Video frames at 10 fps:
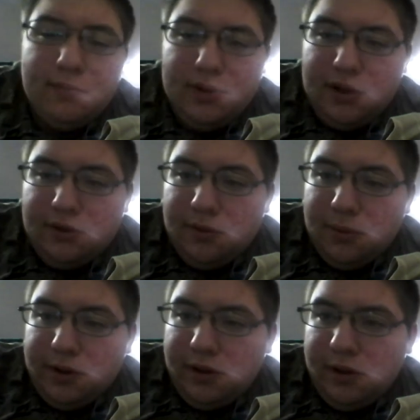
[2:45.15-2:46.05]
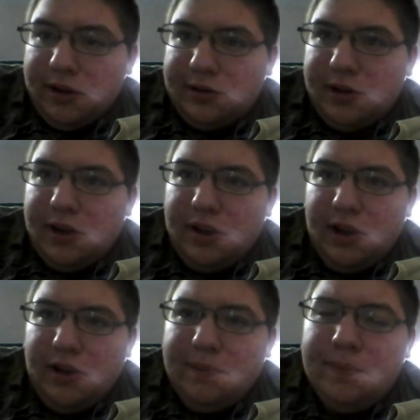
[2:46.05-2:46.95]
I just completely lost train of
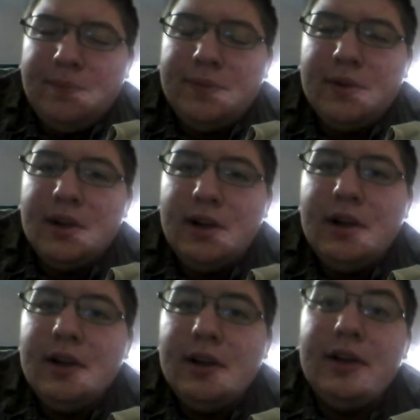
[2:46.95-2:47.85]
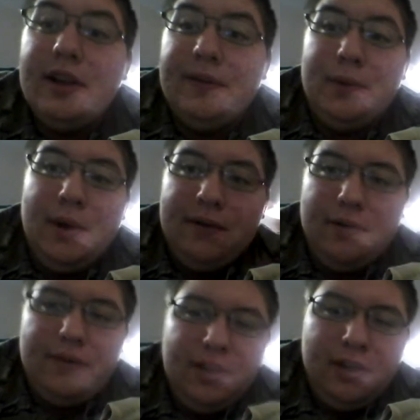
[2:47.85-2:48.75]
thought. If you have a
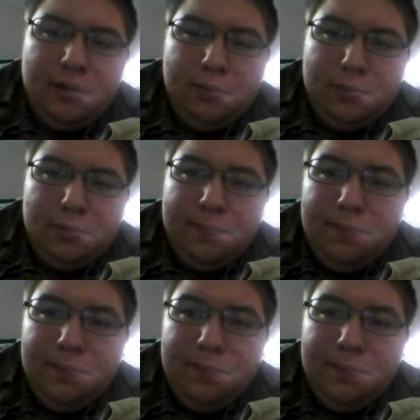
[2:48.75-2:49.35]
vehicle,